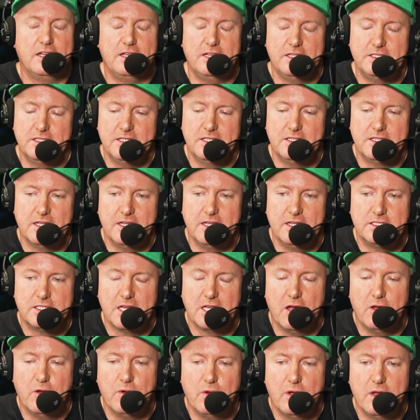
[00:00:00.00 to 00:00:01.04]
it is indeed.
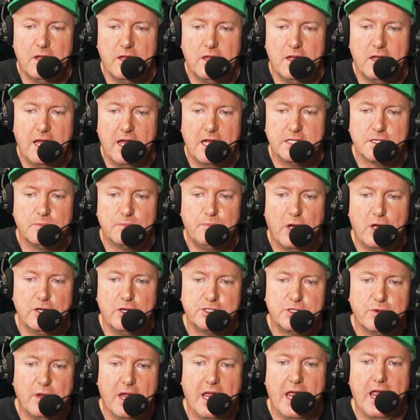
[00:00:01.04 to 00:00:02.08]
So as
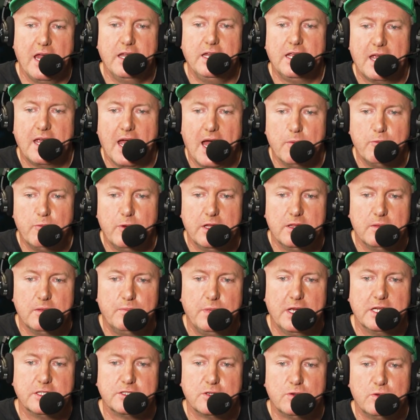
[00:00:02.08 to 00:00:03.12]
opposed to a handicap where the
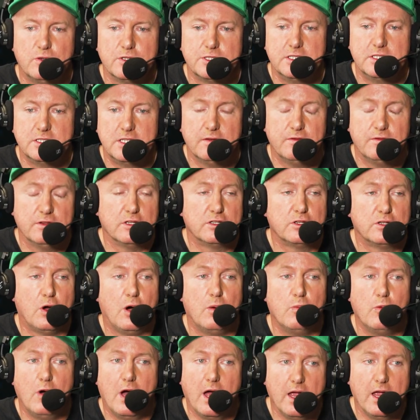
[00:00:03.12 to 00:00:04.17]
best horse is given the
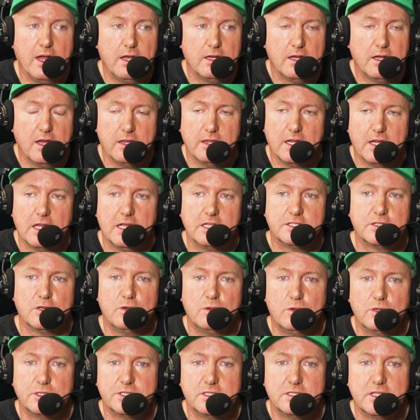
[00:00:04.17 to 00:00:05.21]
top weight and the lesser
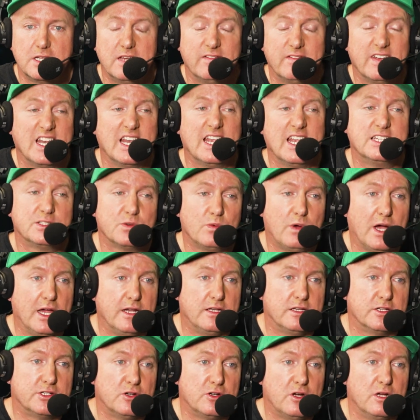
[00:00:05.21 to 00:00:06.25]
horses are given less
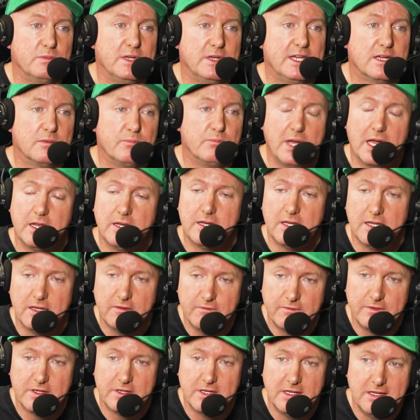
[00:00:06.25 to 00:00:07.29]
weight to try and be
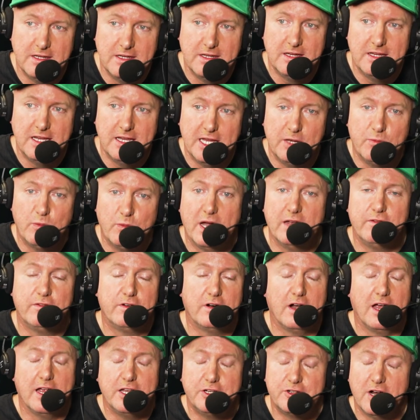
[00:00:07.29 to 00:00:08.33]
competitive. Yep. In weight
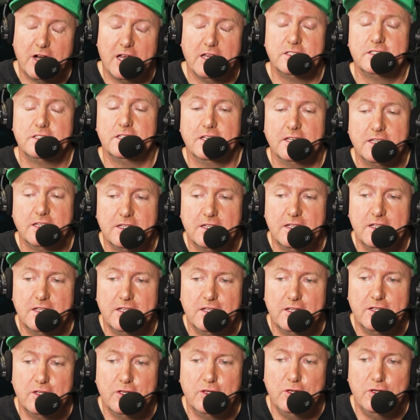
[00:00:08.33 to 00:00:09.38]
for age racing,
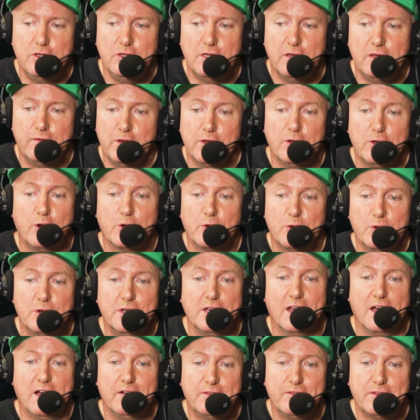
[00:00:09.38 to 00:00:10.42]
if you're not good
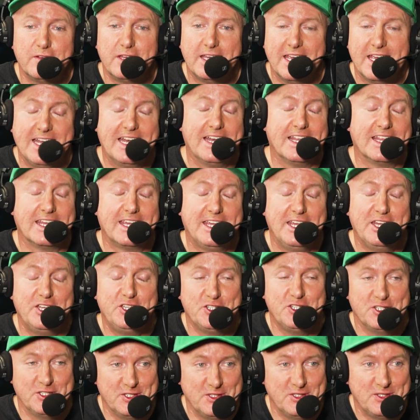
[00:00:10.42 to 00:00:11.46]
enough, get out of the
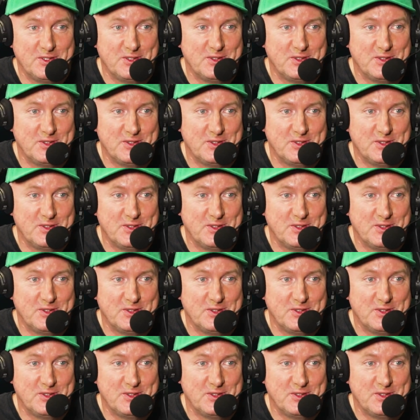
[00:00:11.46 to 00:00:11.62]
kitchen